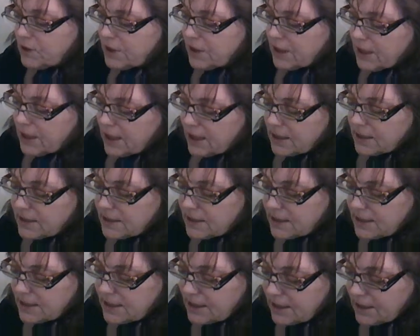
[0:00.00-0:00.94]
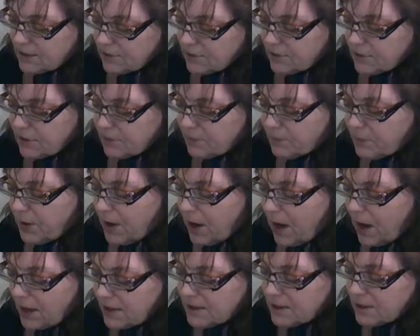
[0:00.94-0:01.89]
to consider the
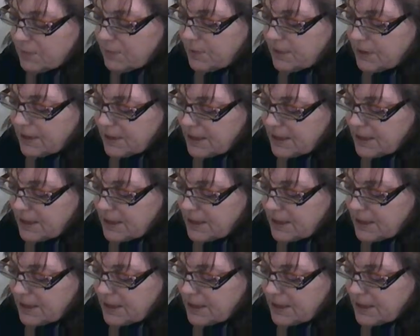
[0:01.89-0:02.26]
possible